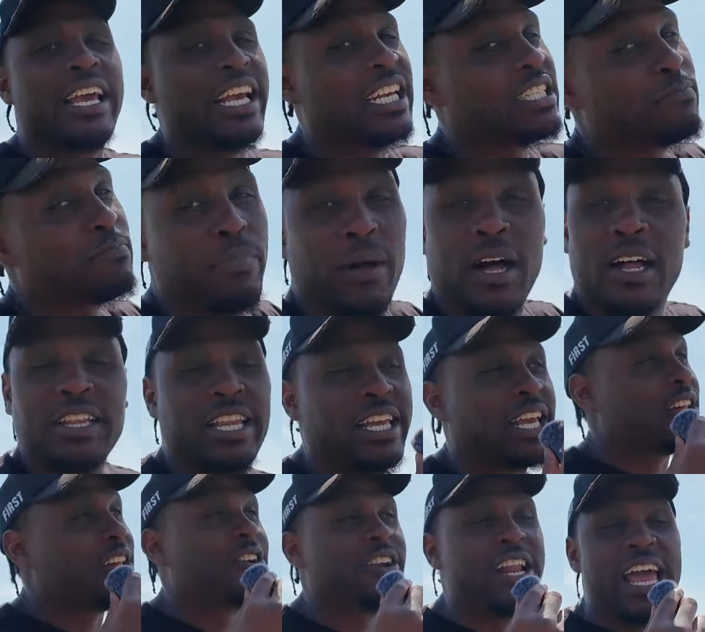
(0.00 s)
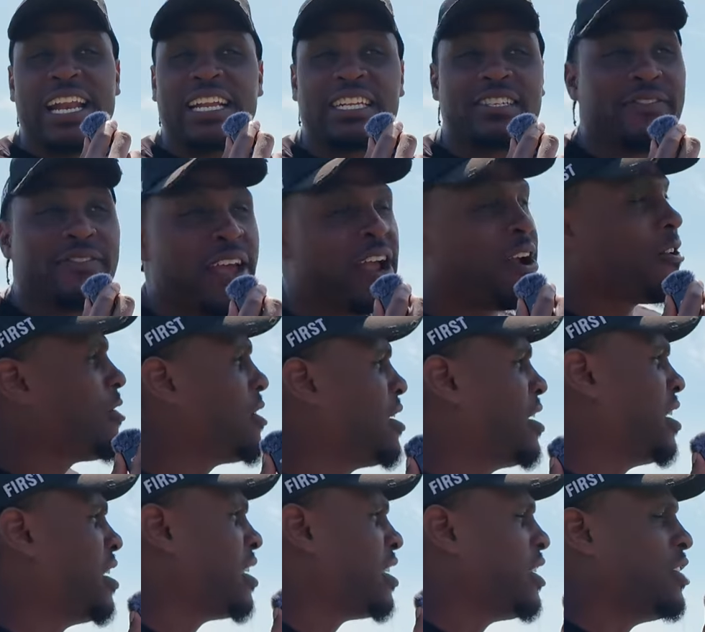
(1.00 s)
The internet is
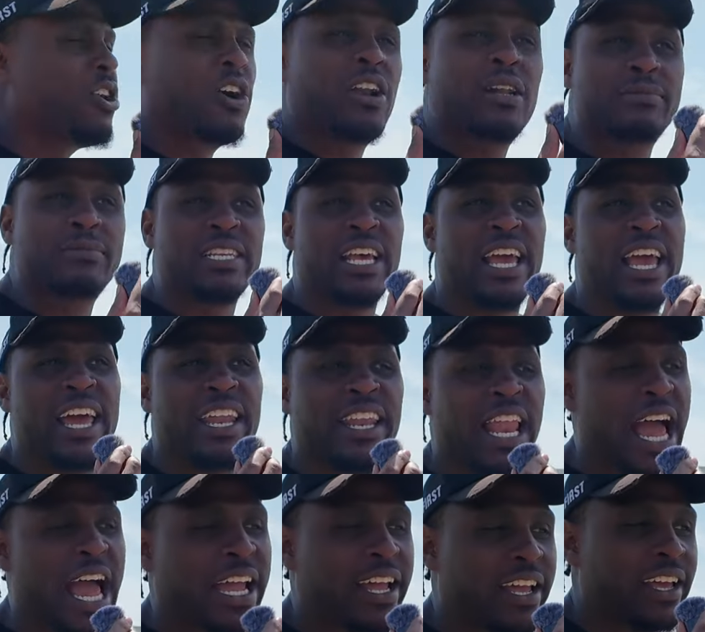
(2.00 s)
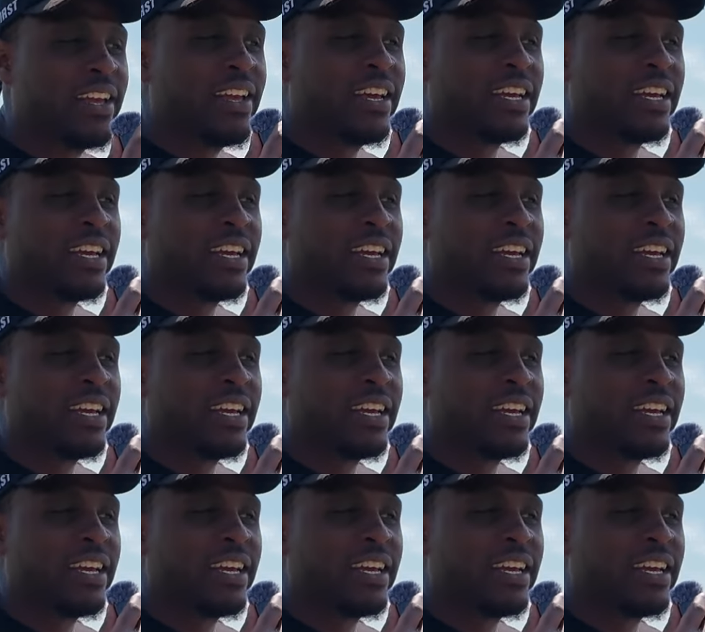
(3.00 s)
very, you know what I'm saying, like